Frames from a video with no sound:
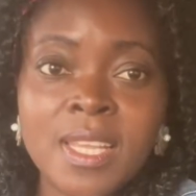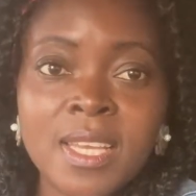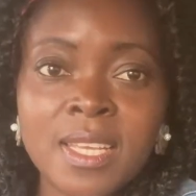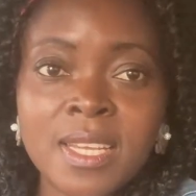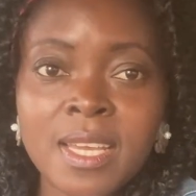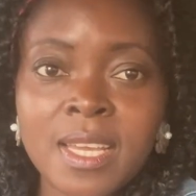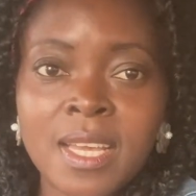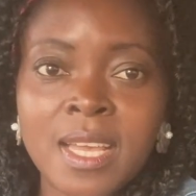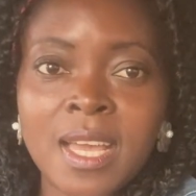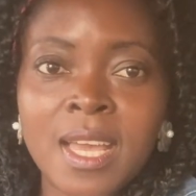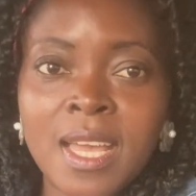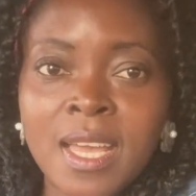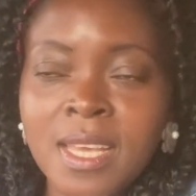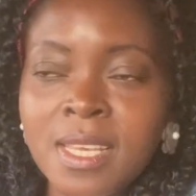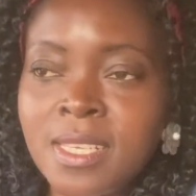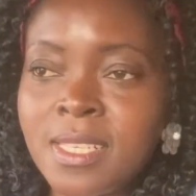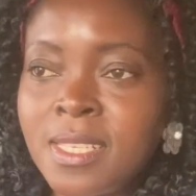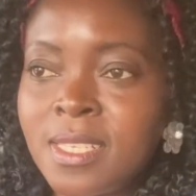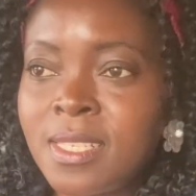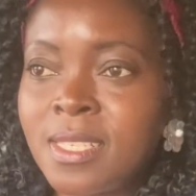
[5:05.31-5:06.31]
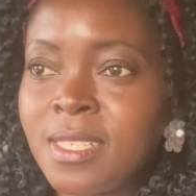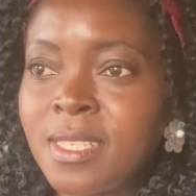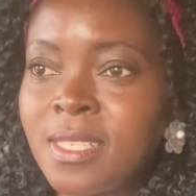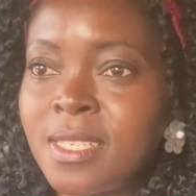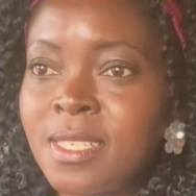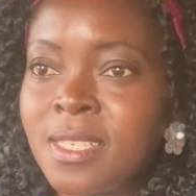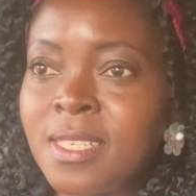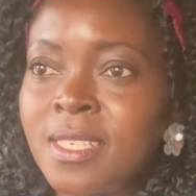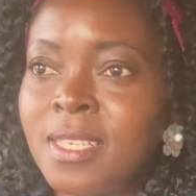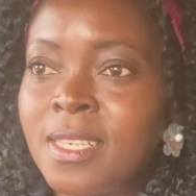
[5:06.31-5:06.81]
later guys
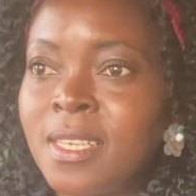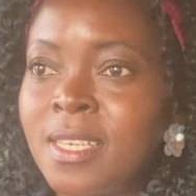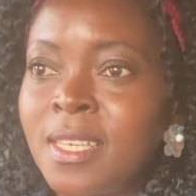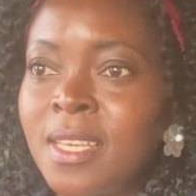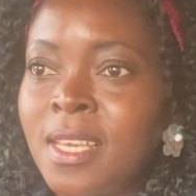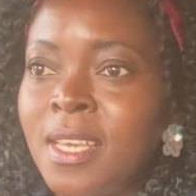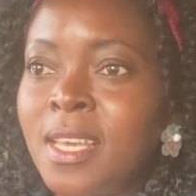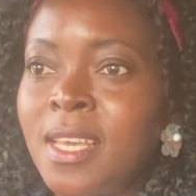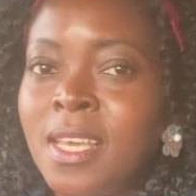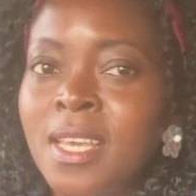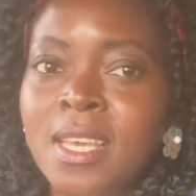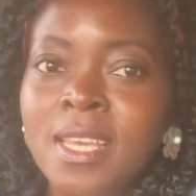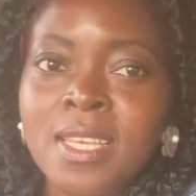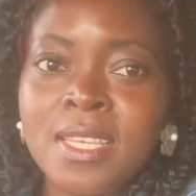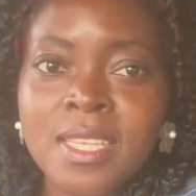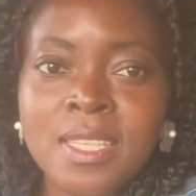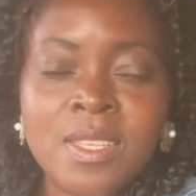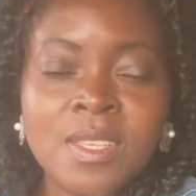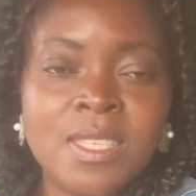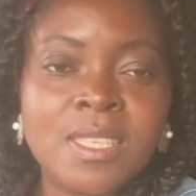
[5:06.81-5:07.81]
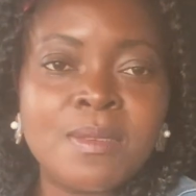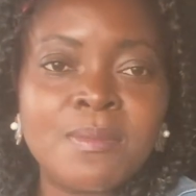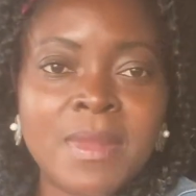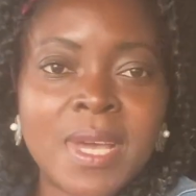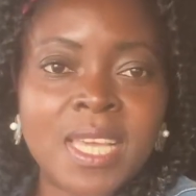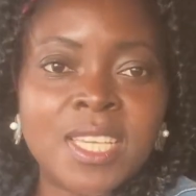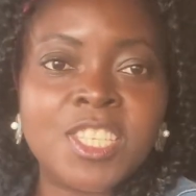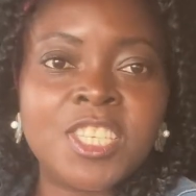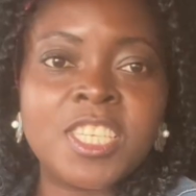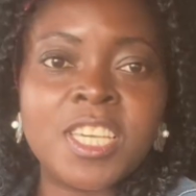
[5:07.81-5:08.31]
this is
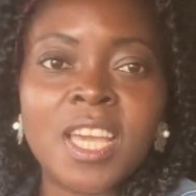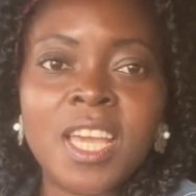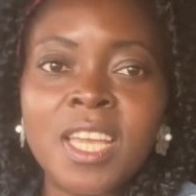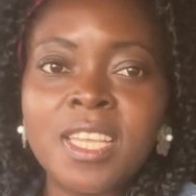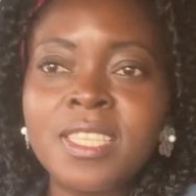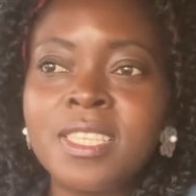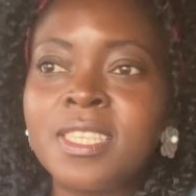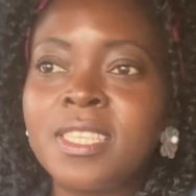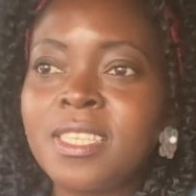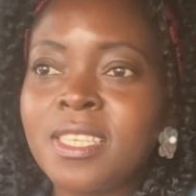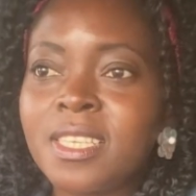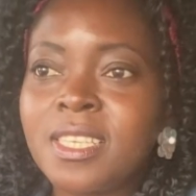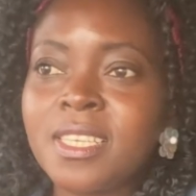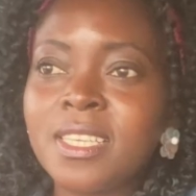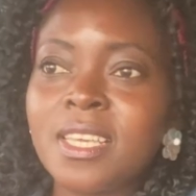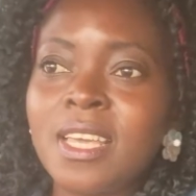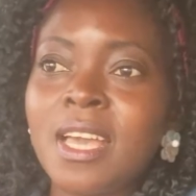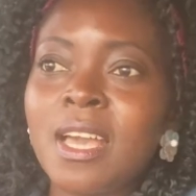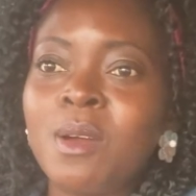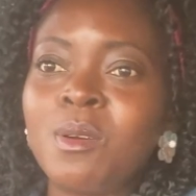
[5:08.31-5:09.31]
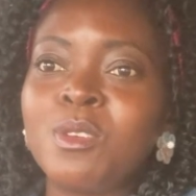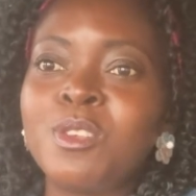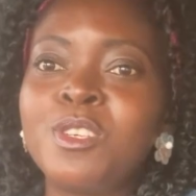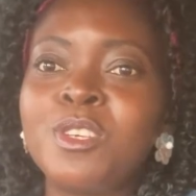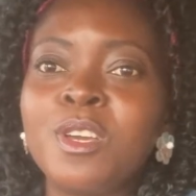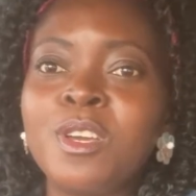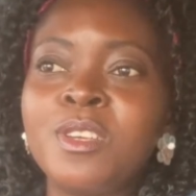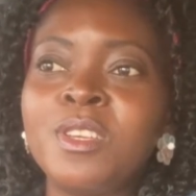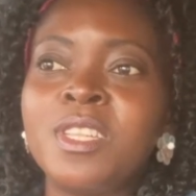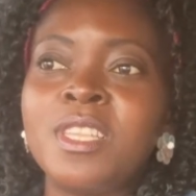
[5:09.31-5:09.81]
my shirt i will
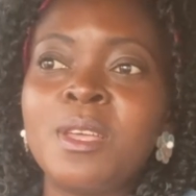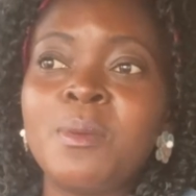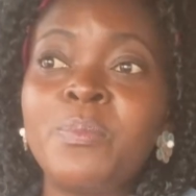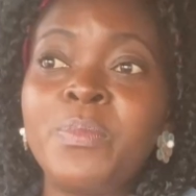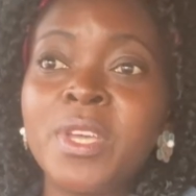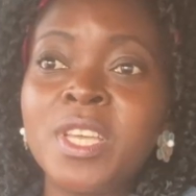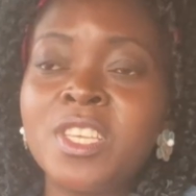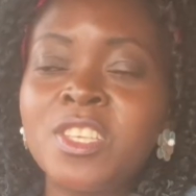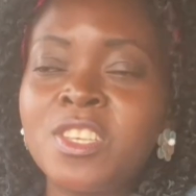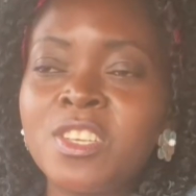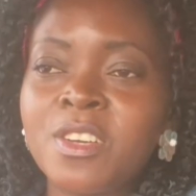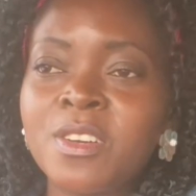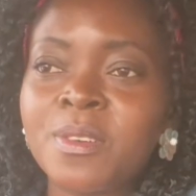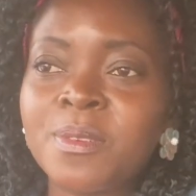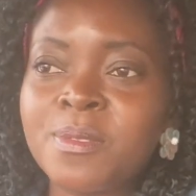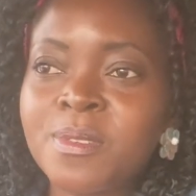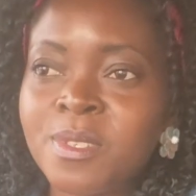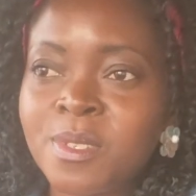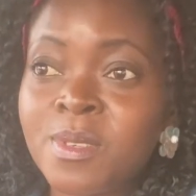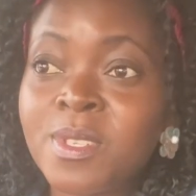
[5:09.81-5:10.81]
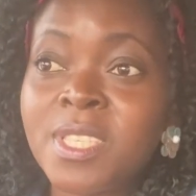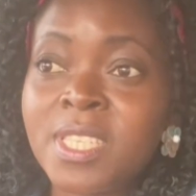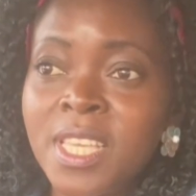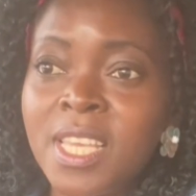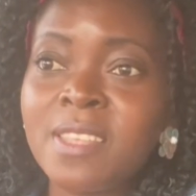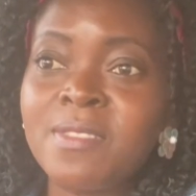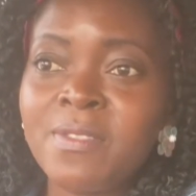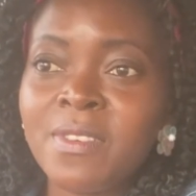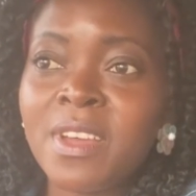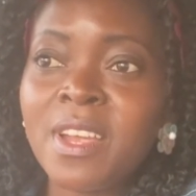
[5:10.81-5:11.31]
show you in a picture you see
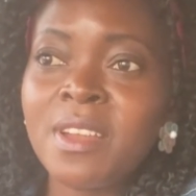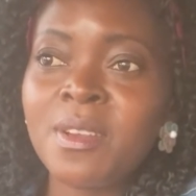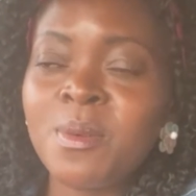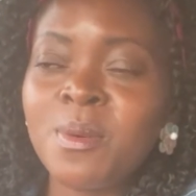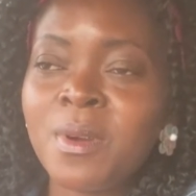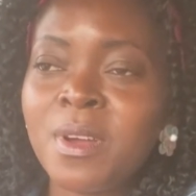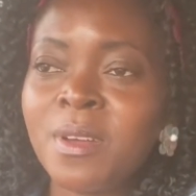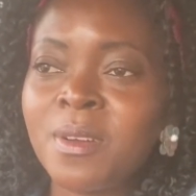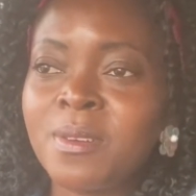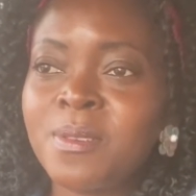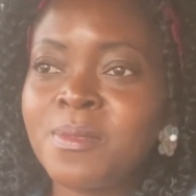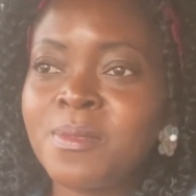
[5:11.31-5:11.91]
it very well